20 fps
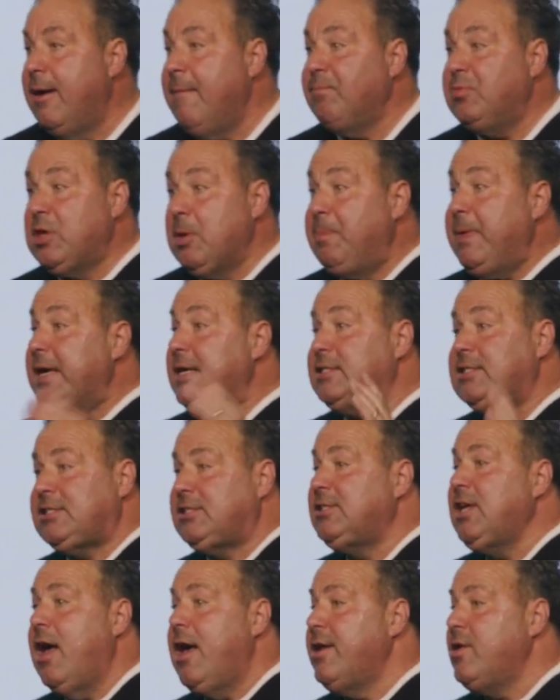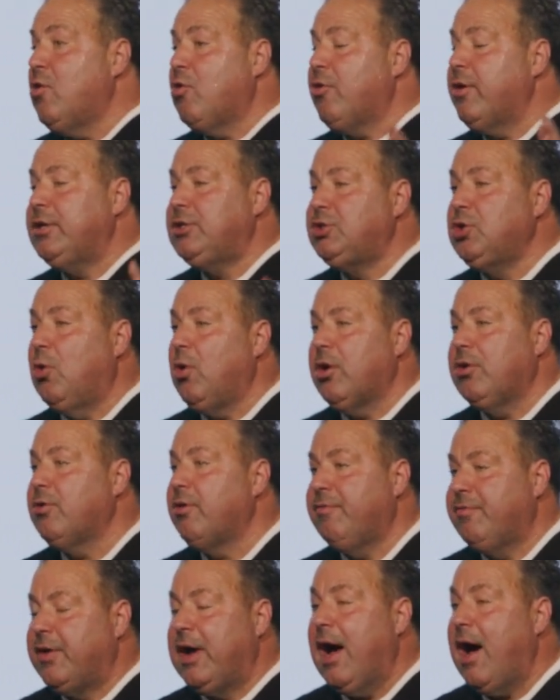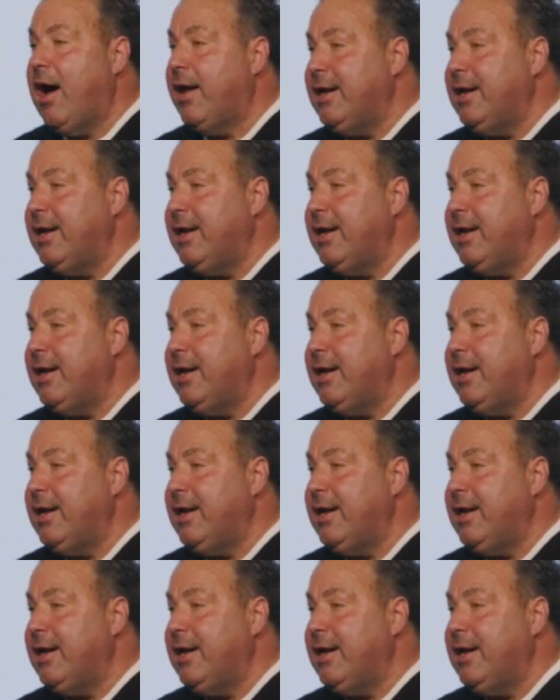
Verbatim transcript: to be a son or a daughter of God.